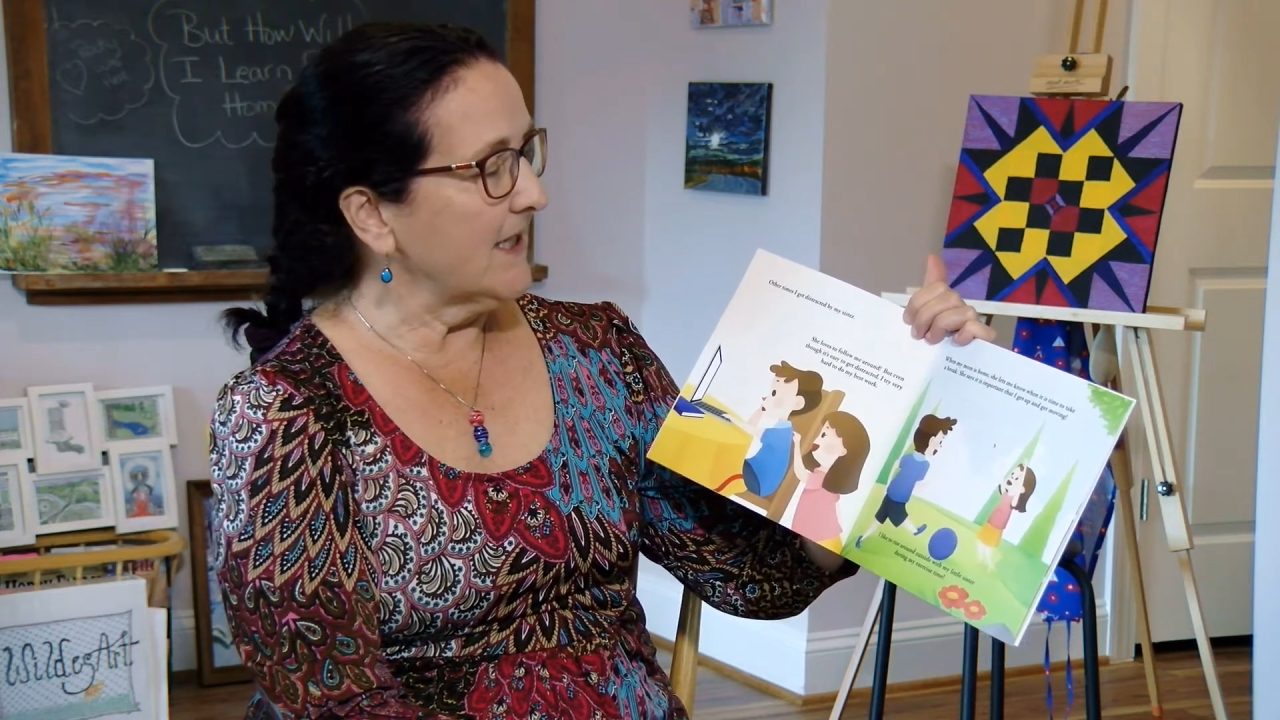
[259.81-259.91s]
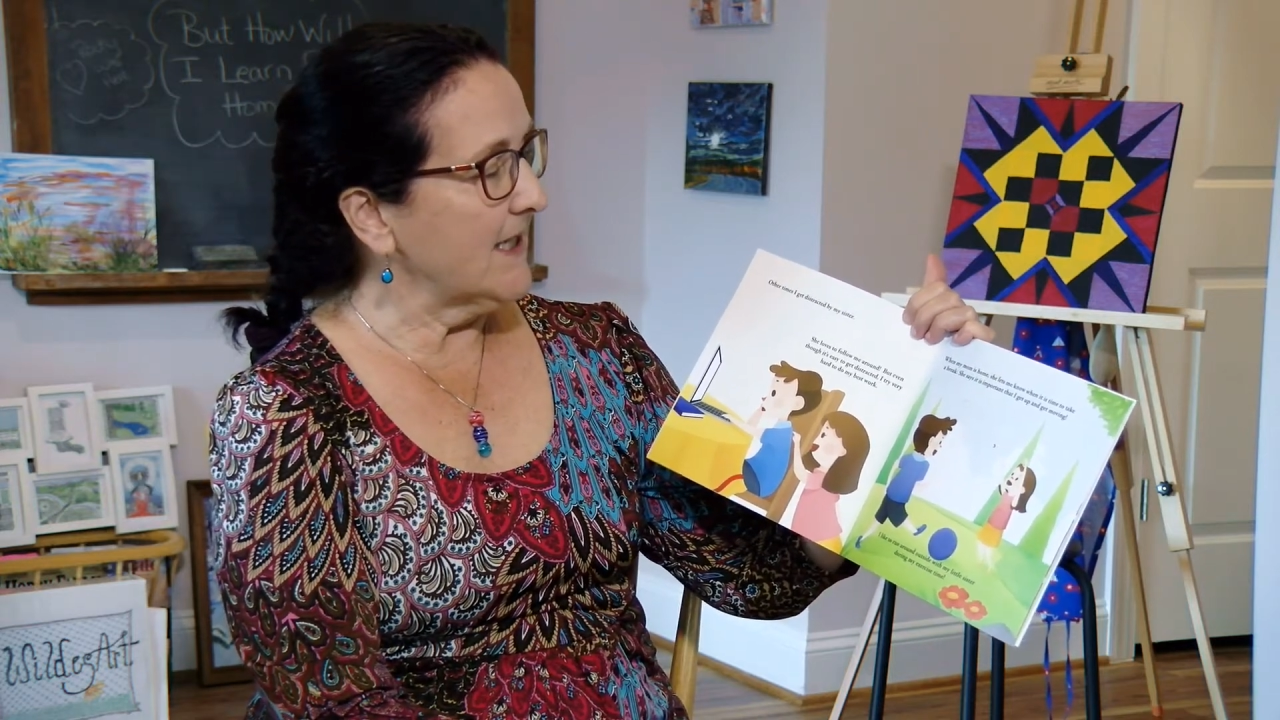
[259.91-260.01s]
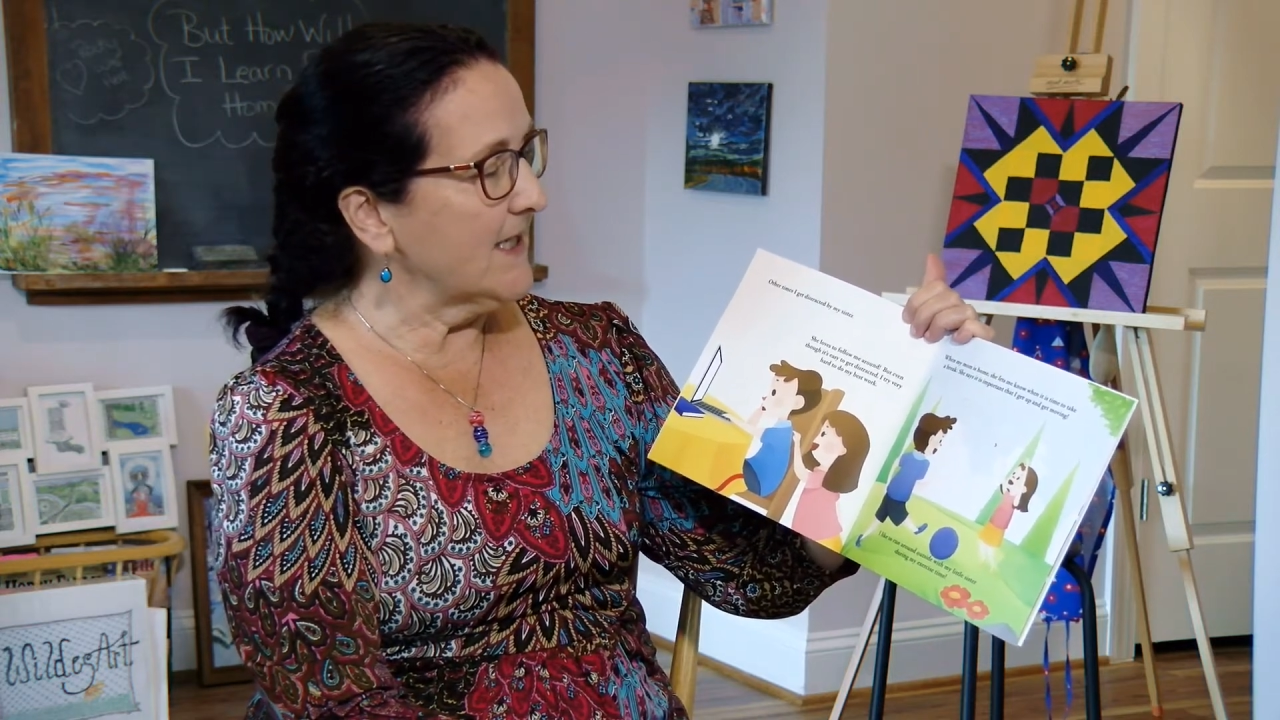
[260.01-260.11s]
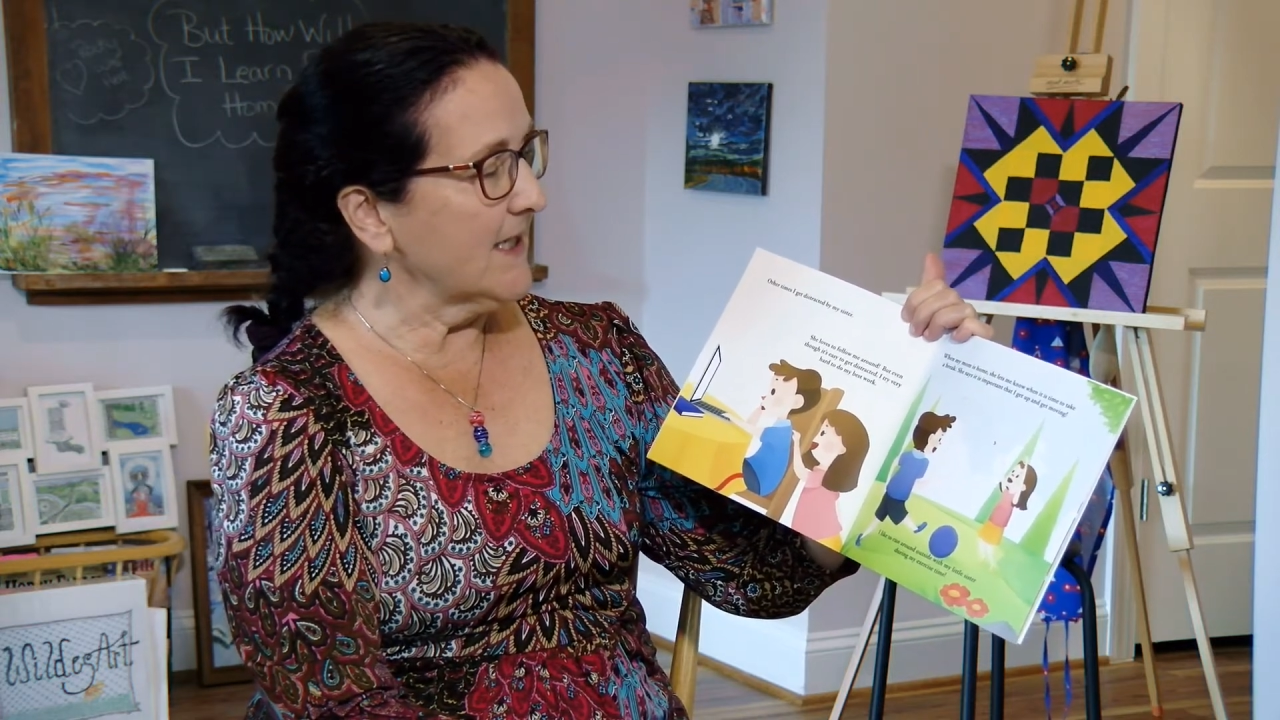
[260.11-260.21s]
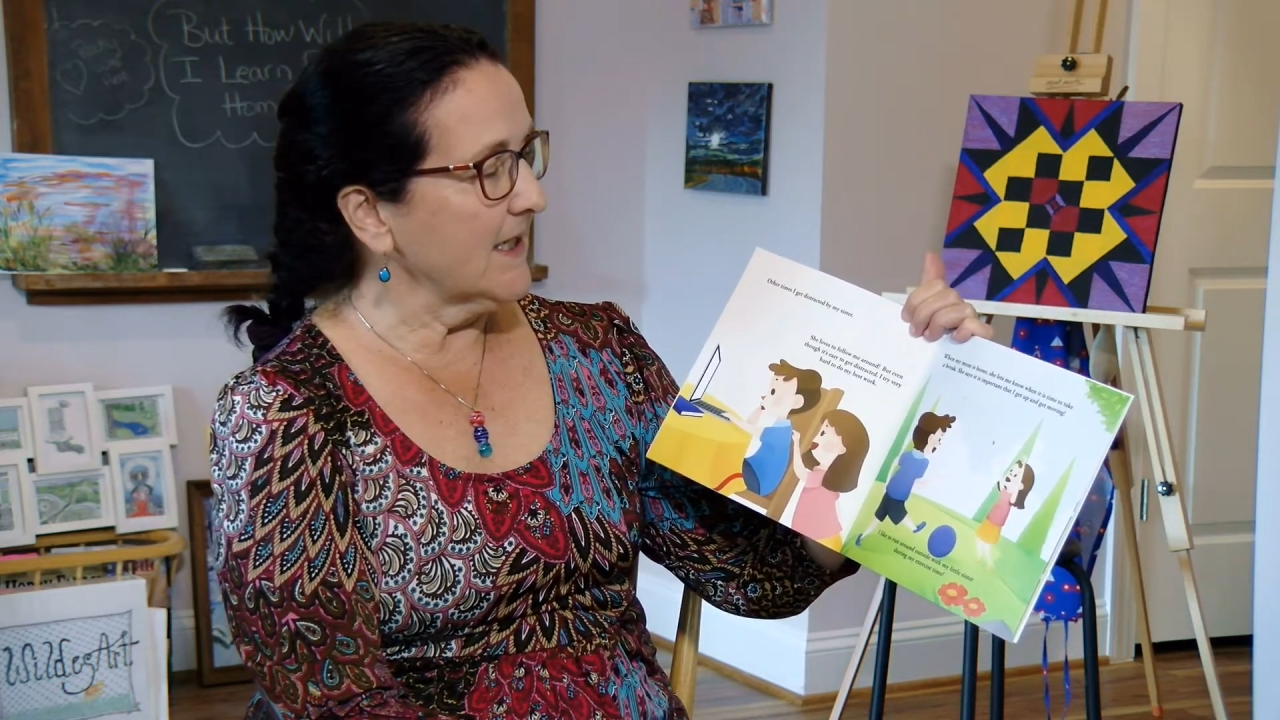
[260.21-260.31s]

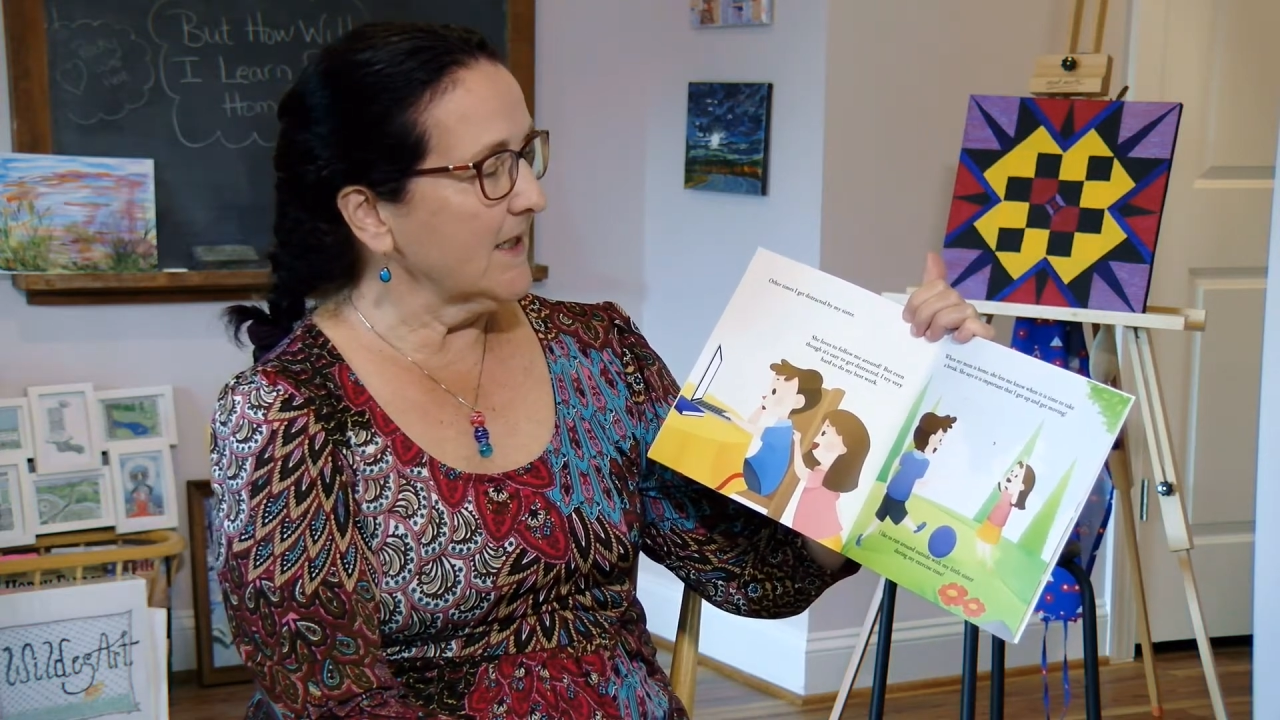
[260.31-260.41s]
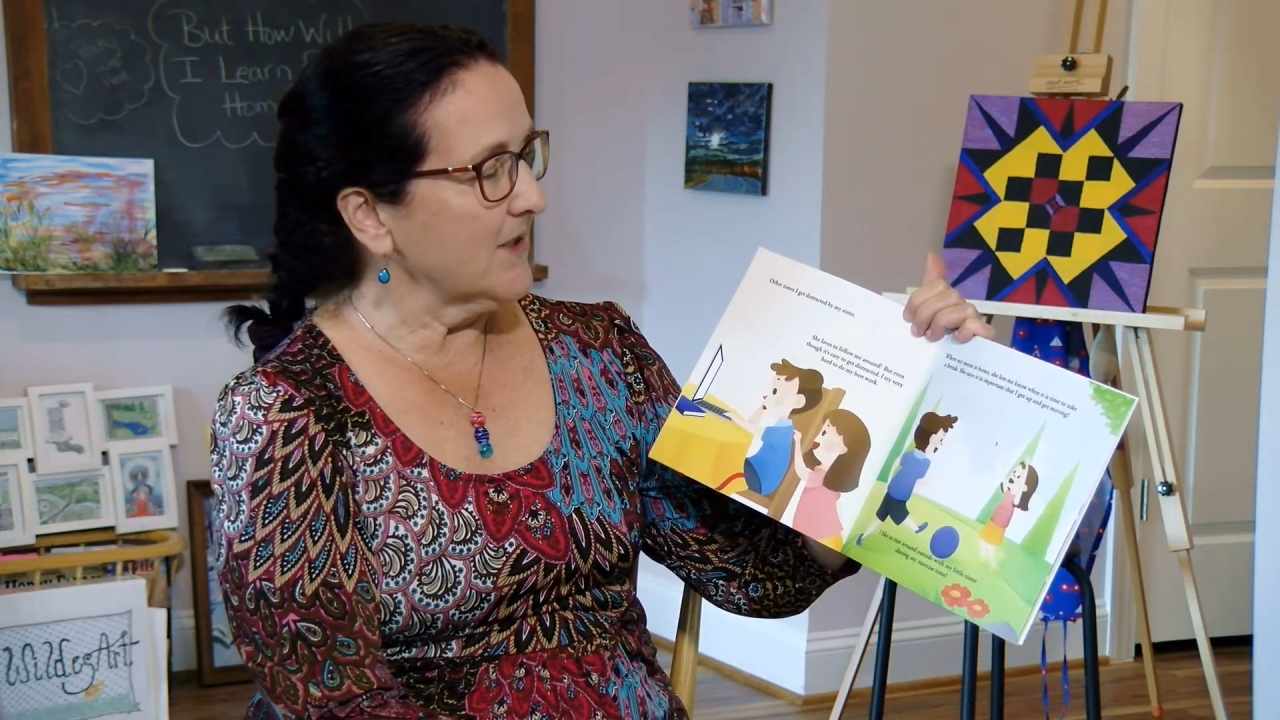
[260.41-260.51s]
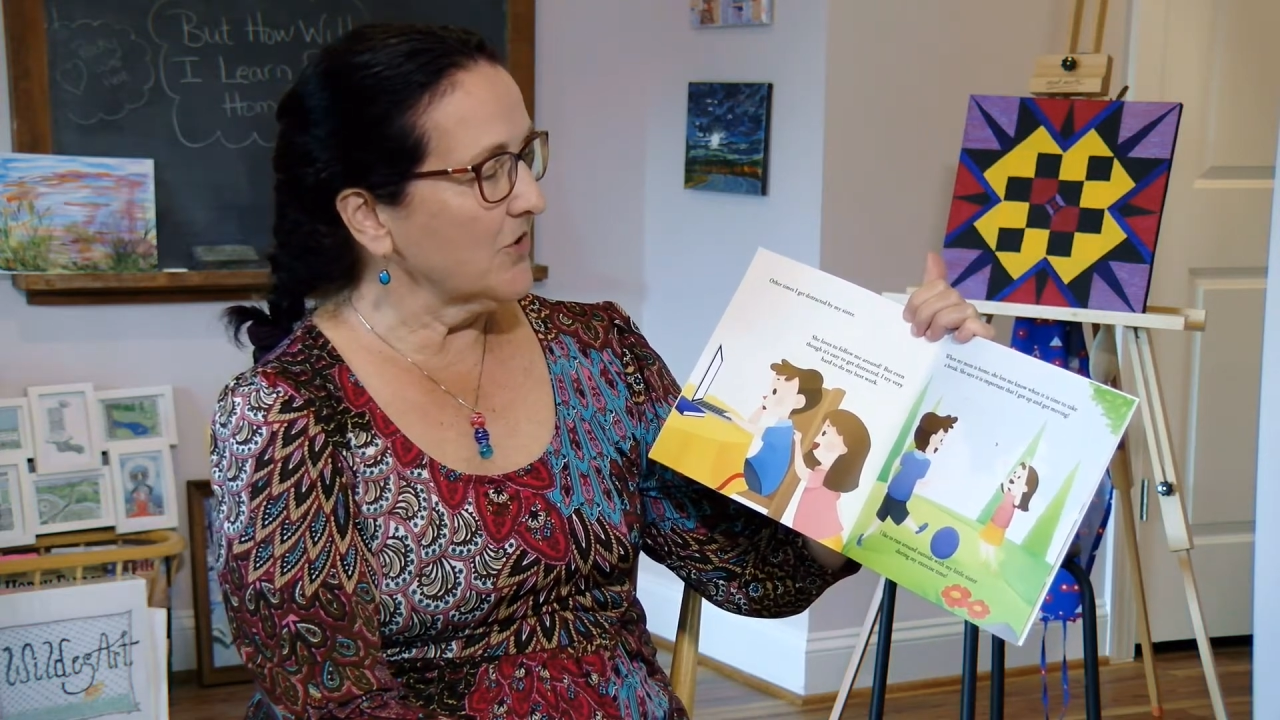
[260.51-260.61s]
easy to get